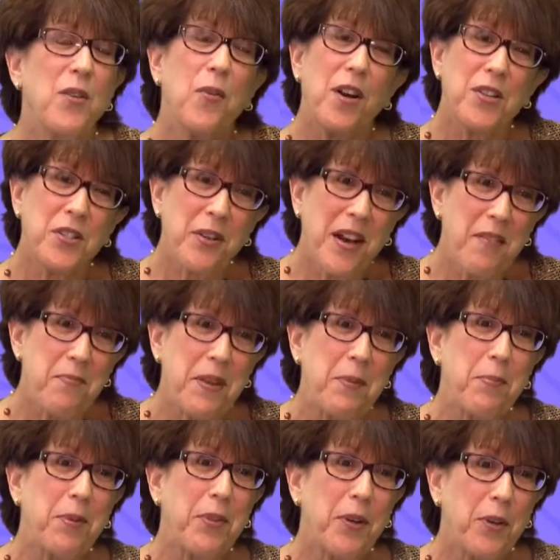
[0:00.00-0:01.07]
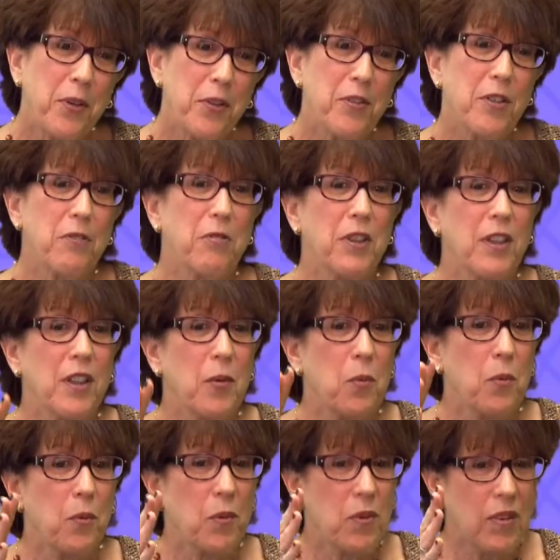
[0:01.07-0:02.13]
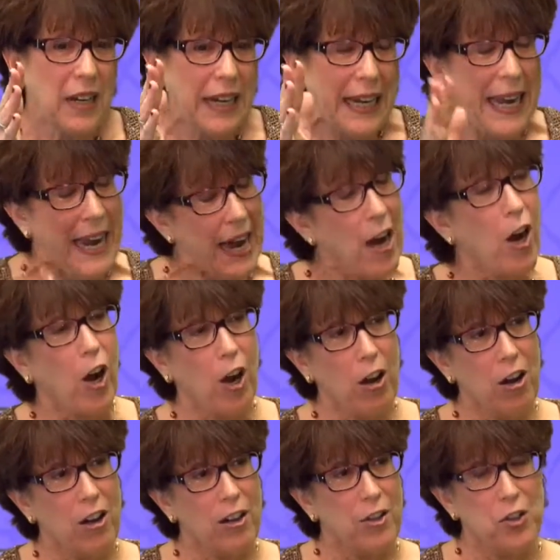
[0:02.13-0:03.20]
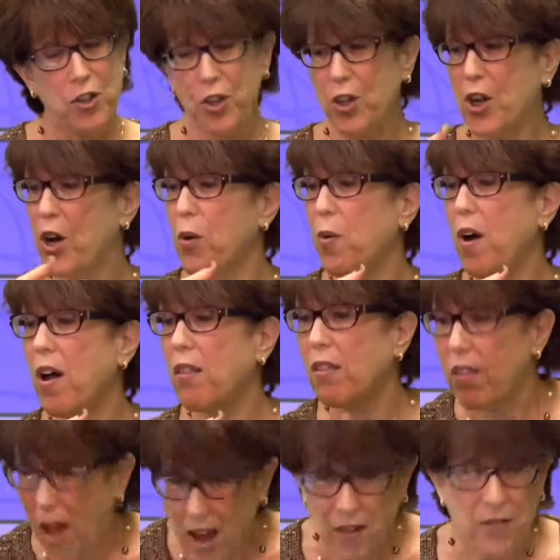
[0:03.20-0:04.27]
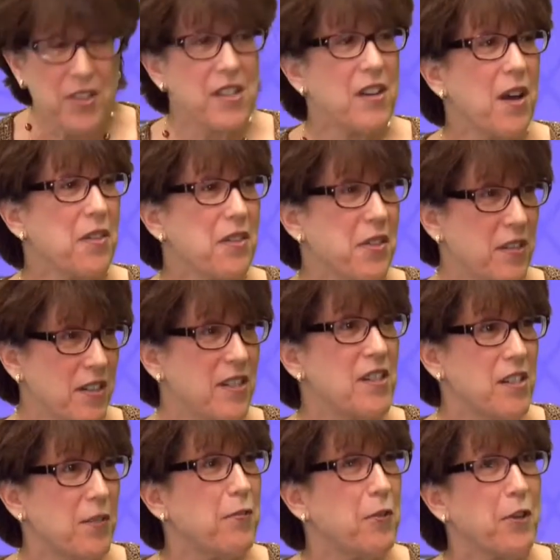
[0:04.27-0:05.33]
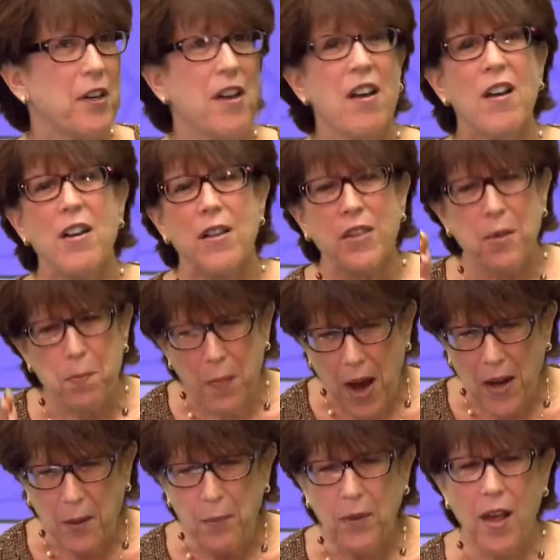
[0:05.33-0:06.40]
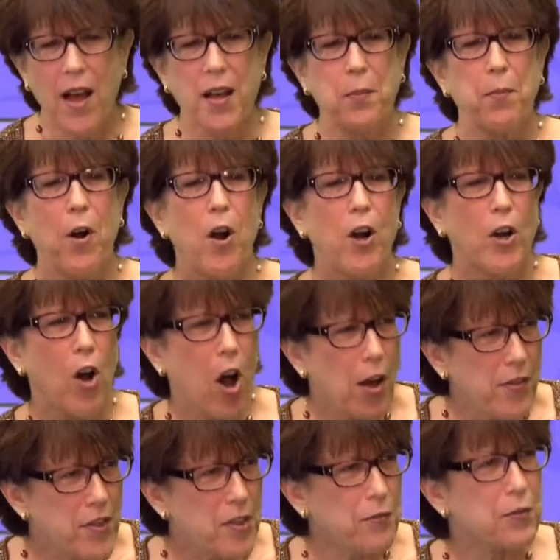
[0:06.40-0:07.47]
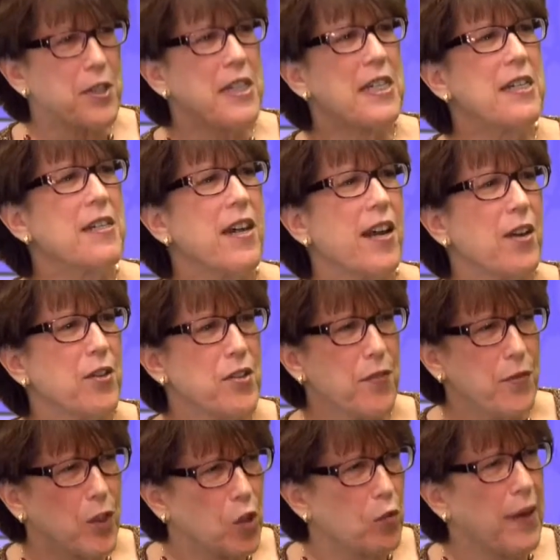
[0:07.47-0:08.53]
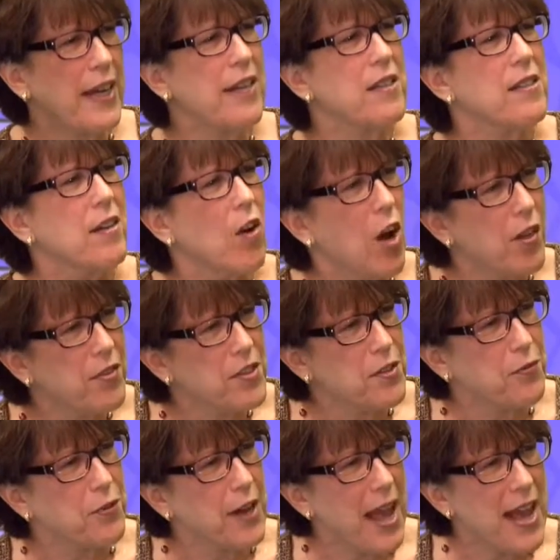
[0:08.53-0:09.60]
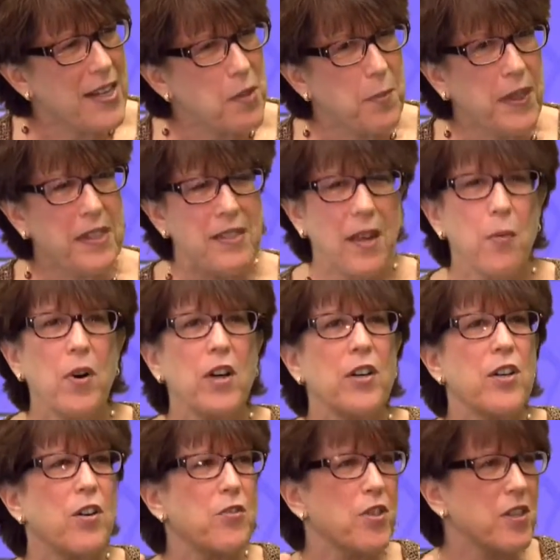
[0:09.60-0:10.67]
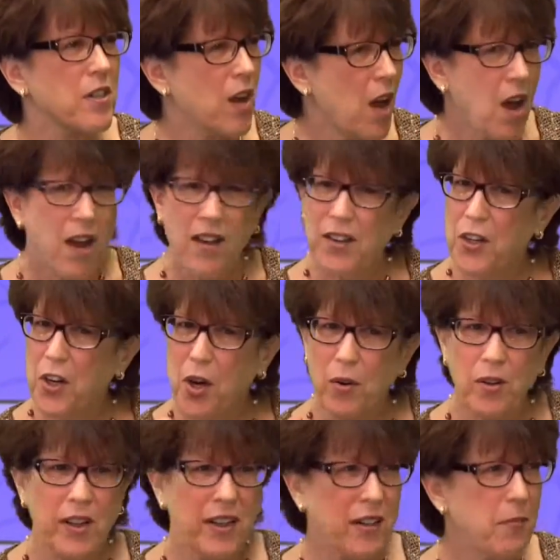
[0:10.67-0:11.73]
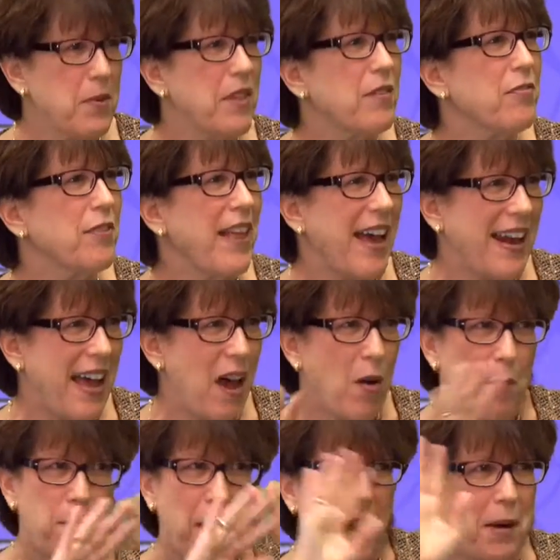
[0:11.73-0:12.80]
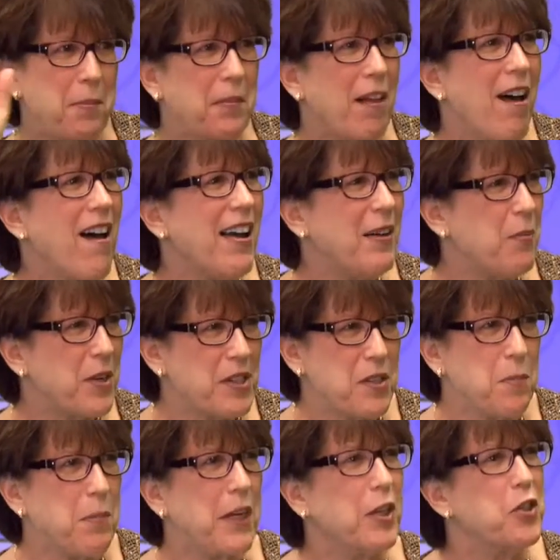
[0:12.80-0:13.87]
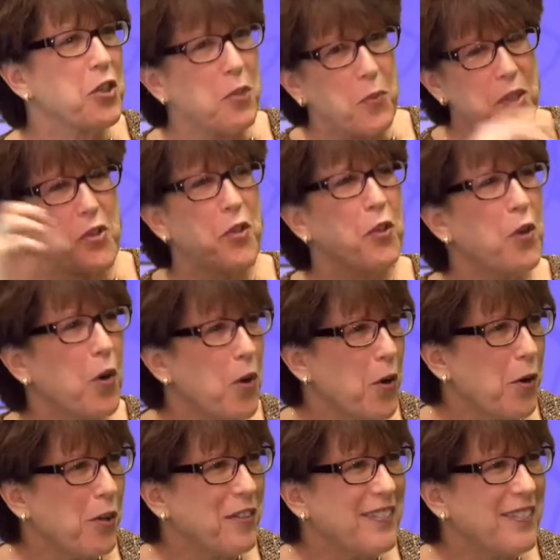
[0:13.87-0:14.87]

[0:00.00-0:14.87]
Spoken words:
You also have people, though, who don't really care to know a lot of the bottom line part, all the different details of the grants and all the different aspects. They want to know just, give me the flat out bottom line, what's the picture, what's your goal?